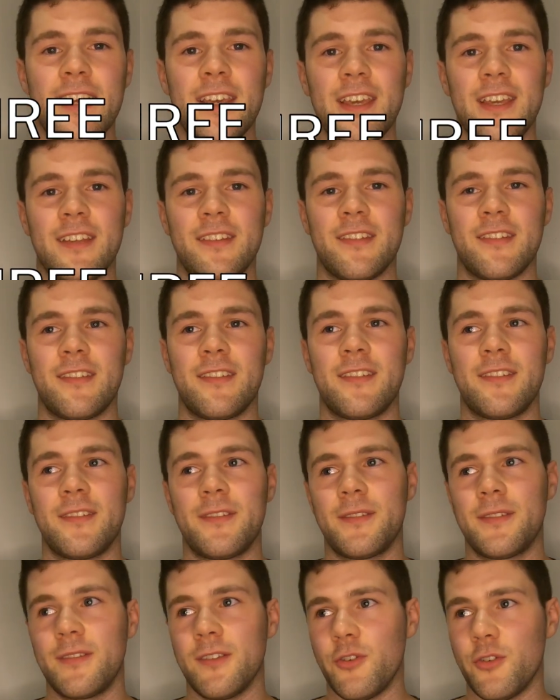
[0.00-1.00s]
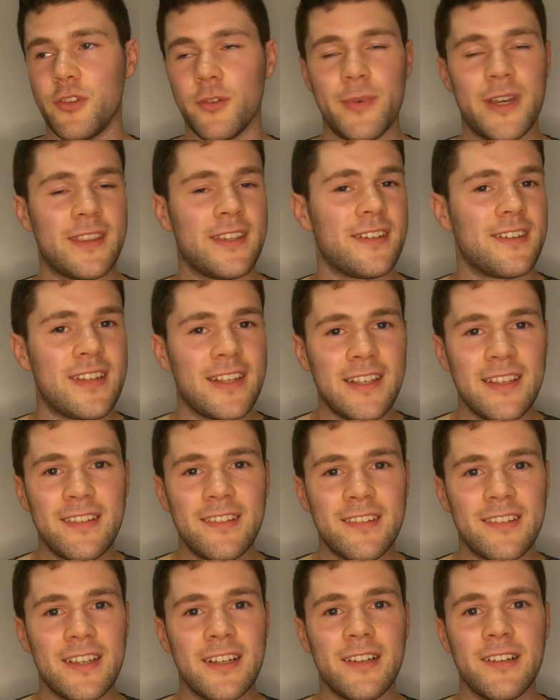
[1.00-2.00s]
It's all about the T
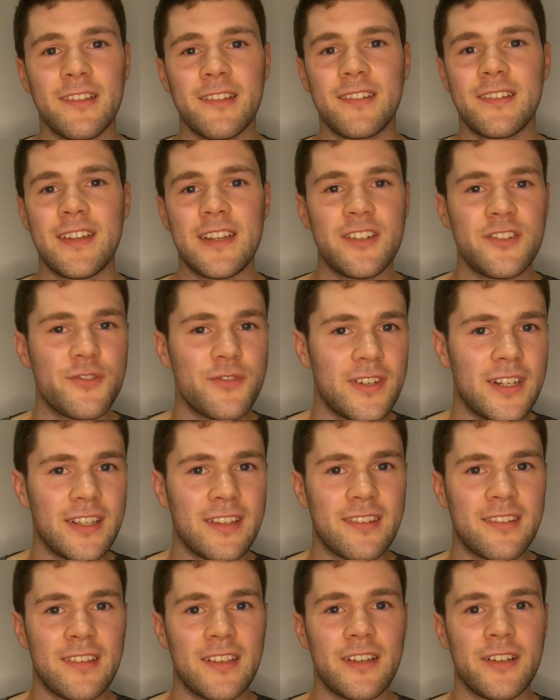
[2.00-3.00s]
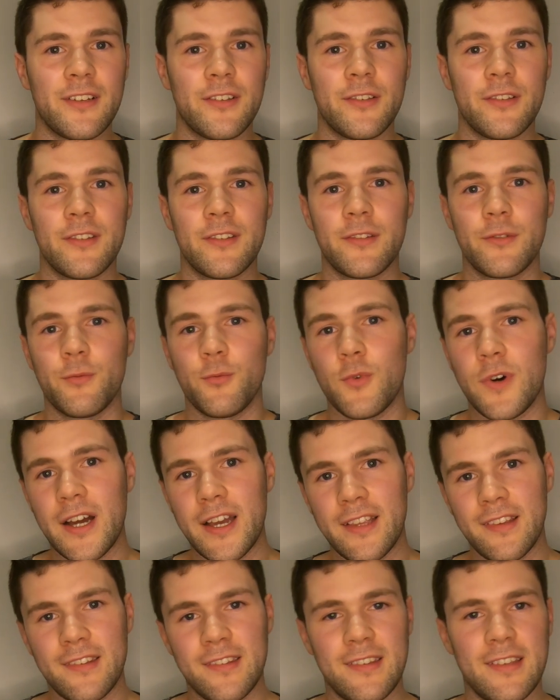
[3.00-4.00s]
cells, dendritic cells,
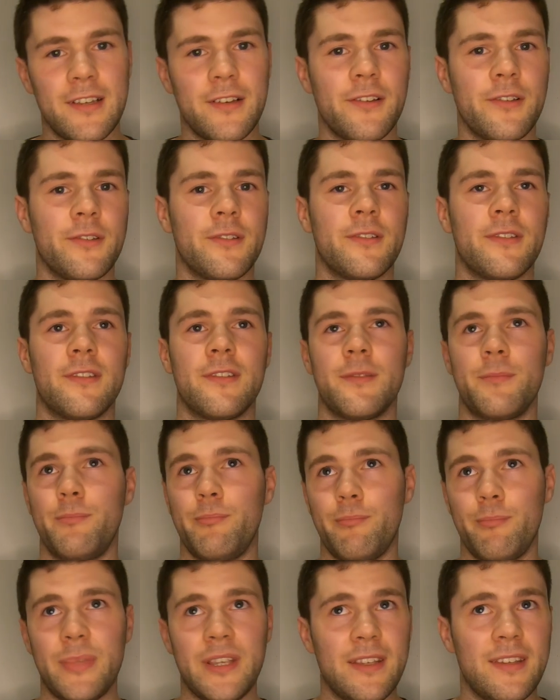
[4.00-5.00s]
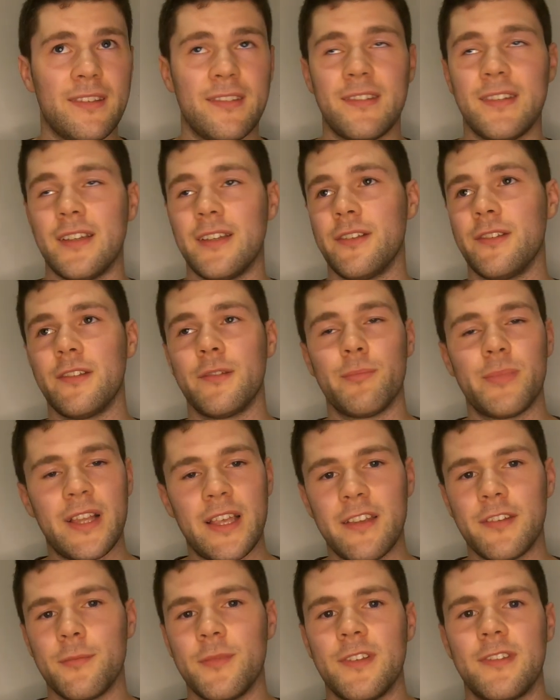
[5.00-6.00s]
white cells, B cells,
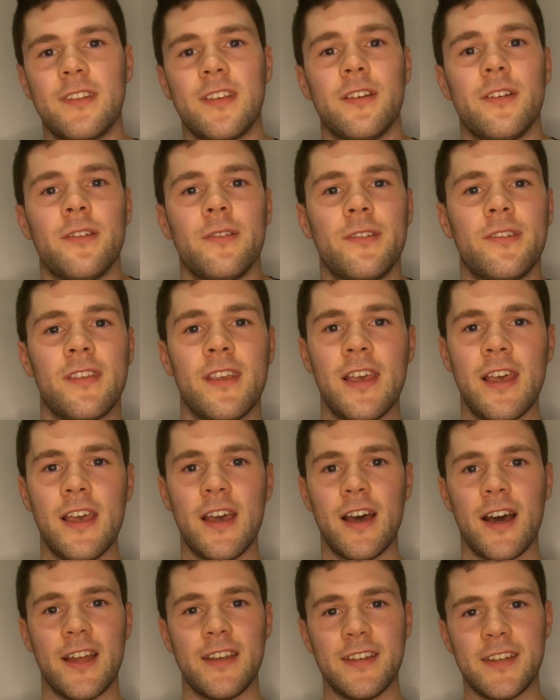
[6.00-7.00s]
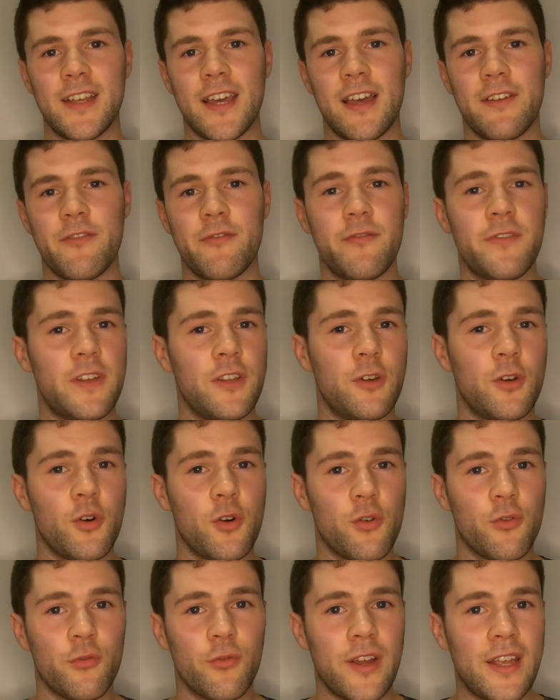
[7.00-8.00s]
plasma cells. I did have a video
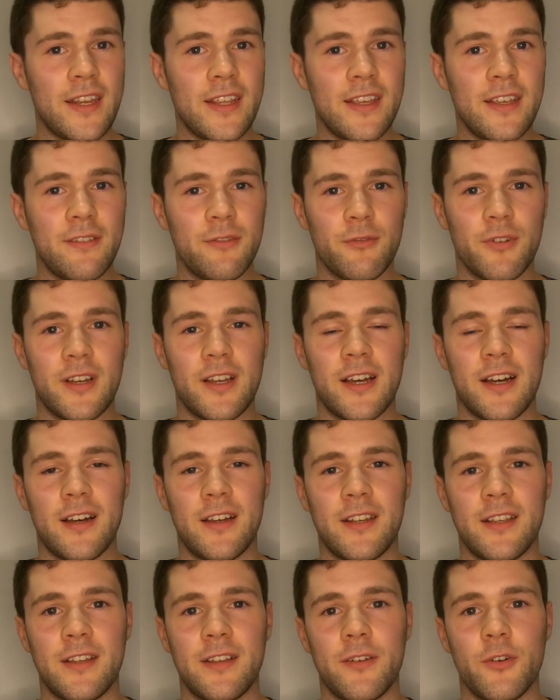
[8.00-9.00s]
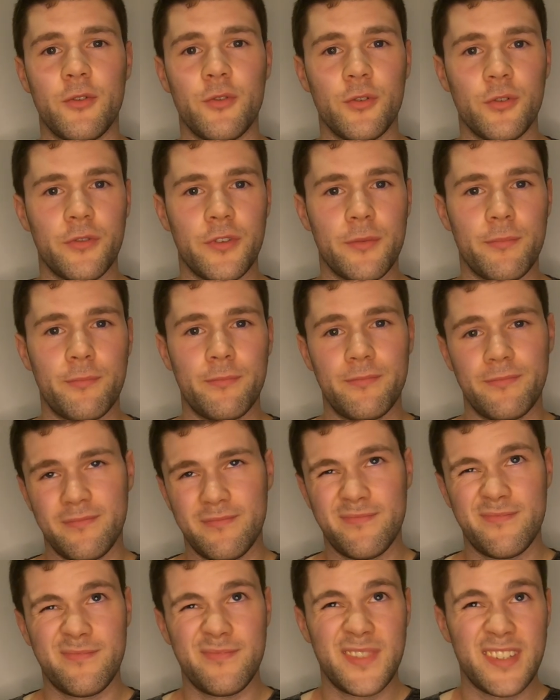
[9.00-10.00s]
already regarding all the
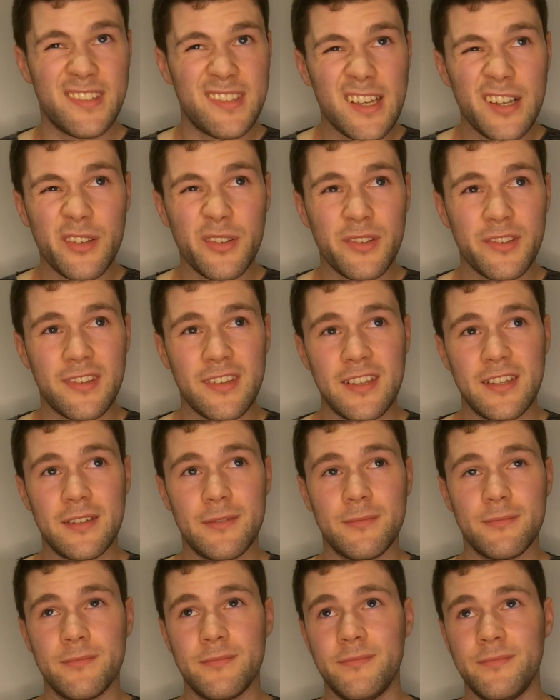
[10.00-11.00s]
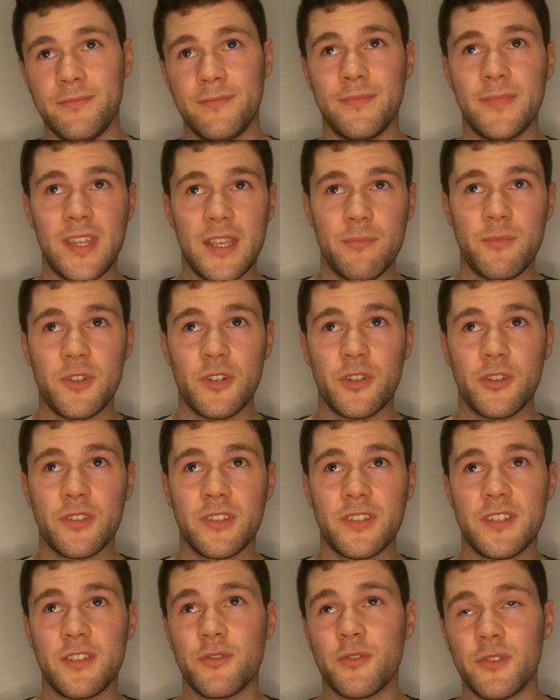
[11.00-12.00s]
cells in
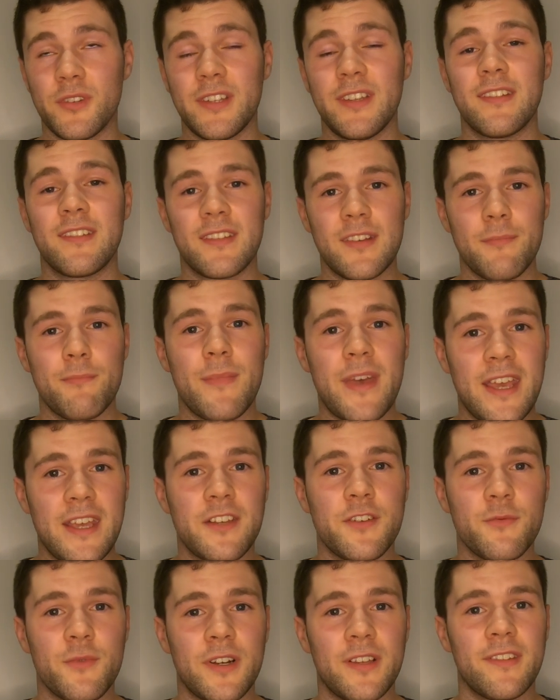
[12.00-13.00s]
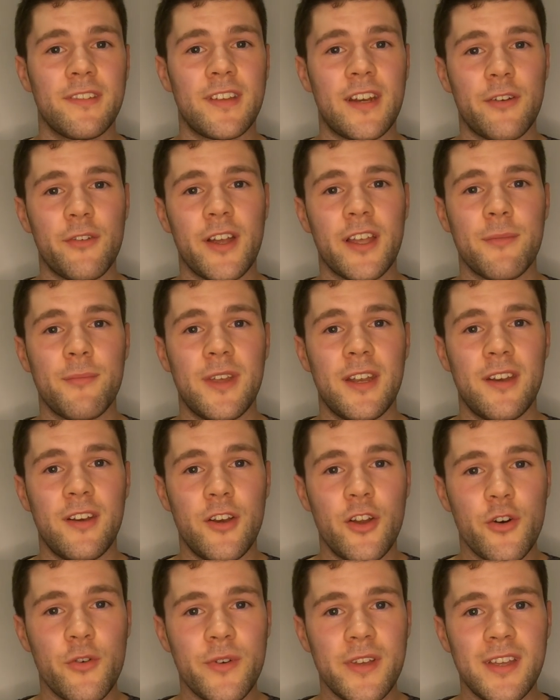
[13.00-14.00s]
immunology, or at least the major ones that I recommend
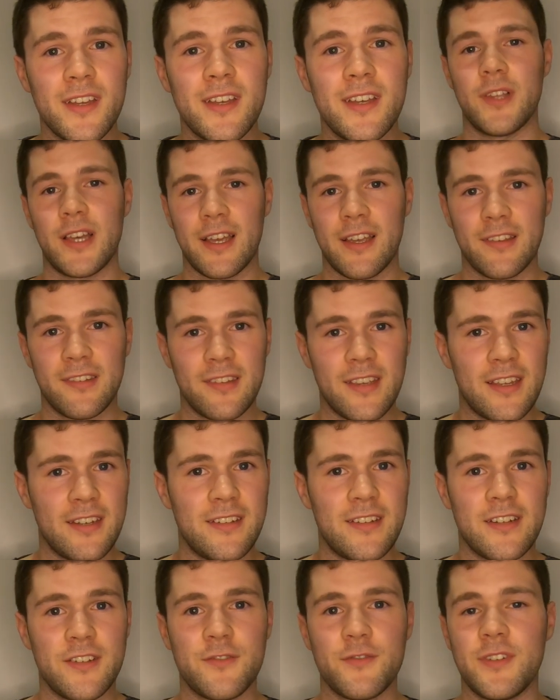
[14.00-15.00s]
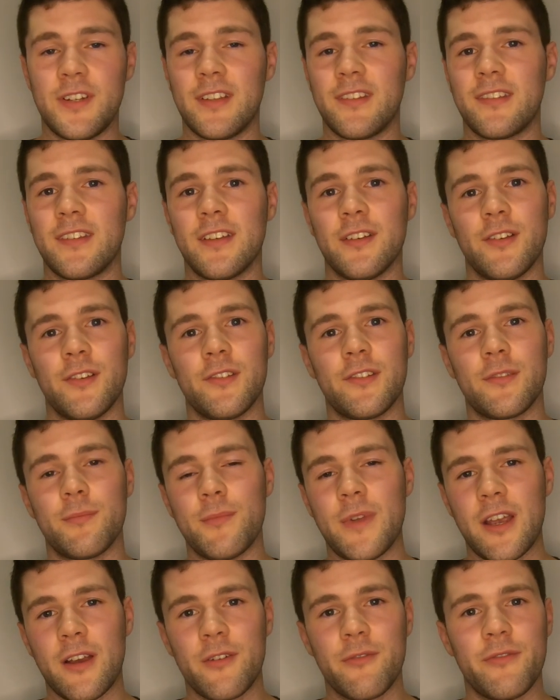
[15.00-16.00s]
knowing. Like I said, dendritic cells,
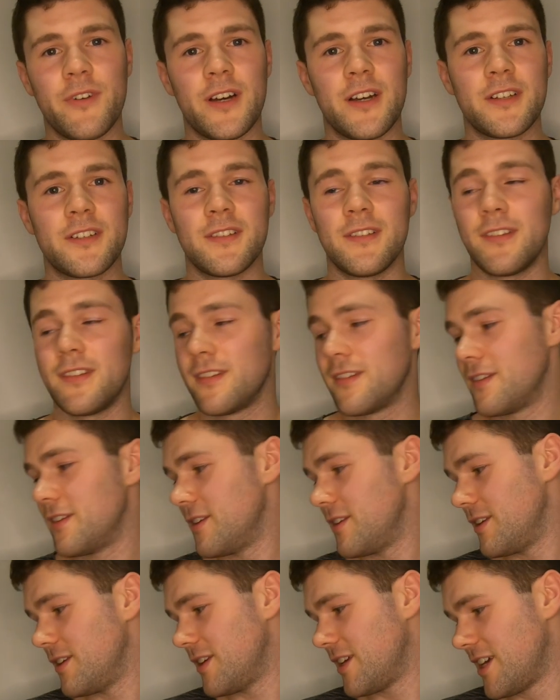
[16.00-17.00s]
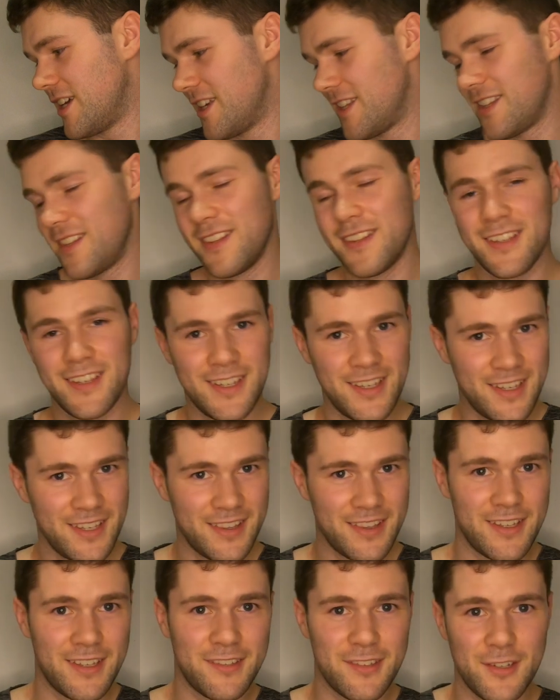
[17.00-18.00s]
macrophages.
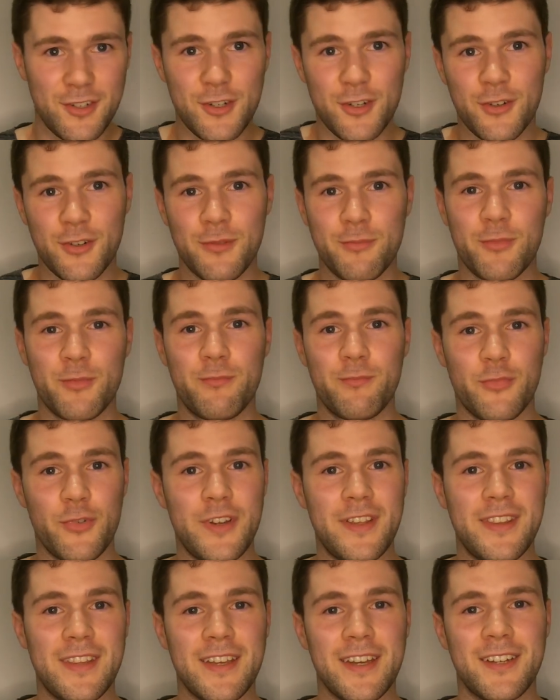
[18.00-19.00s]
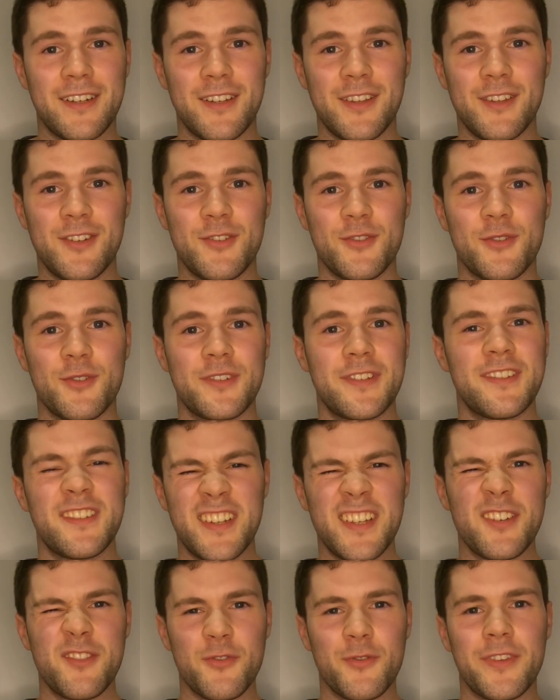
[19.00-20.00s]
There's a dog breathing under the door, just
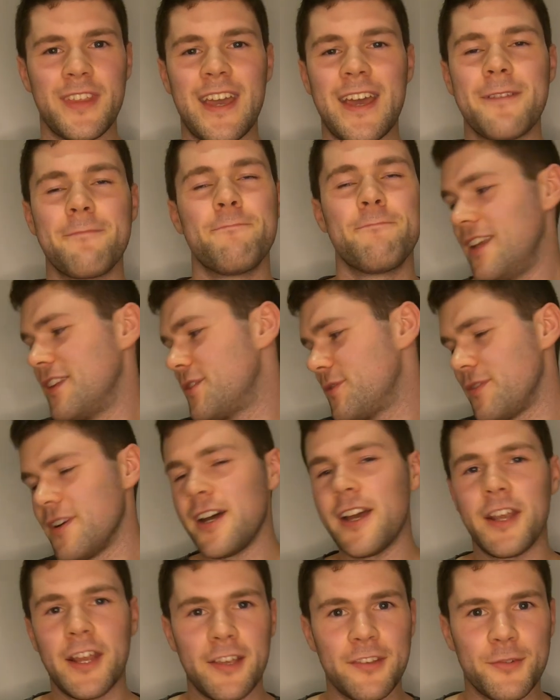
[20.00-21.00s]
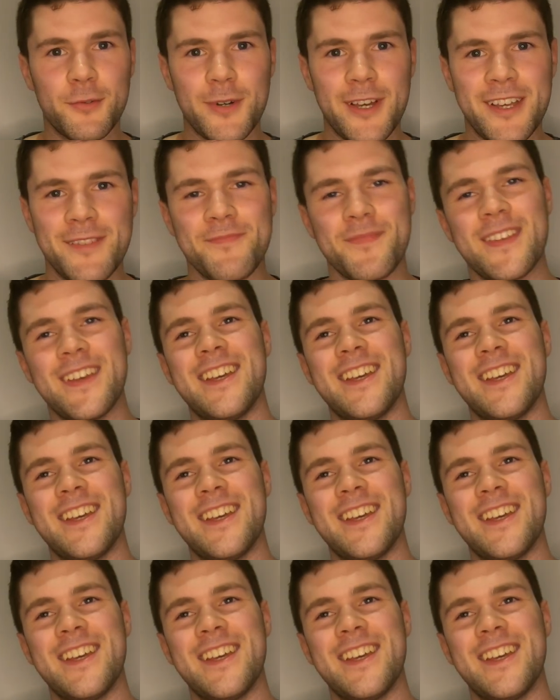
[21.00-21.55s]
ignore that. It's fine, I swear.